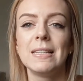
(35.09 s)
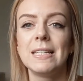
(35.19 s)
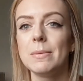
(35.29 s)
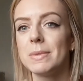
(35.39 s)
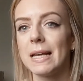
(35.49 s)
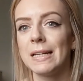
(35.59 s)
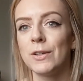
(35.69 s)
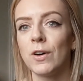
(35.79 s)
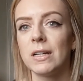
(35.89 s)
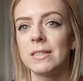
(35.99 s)
tips and
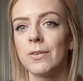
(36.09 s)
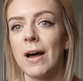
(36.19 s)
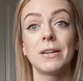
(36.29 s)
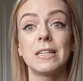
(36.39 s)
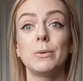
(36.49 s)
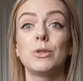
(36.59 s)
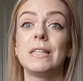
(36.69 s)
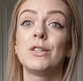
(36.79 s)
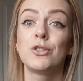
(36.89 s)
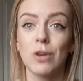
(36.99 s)
advice of how to keep your
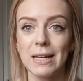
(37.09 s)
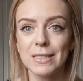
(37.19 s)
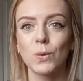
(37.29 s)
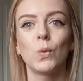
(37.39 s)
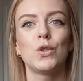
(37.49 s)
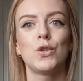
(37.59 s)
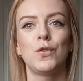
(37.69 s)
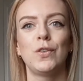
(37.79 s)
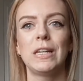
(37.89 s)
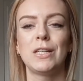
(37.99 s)
teeth straight once you
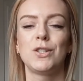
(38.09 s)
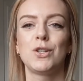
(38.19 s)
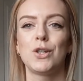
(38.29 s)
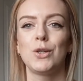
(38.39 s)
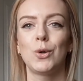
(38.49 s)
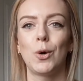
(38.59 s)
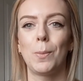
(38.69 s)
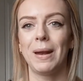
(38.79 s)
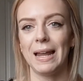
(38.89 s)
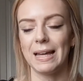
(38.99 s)
finish your
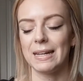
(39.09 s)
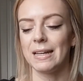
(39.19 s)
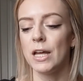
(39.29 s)
plan.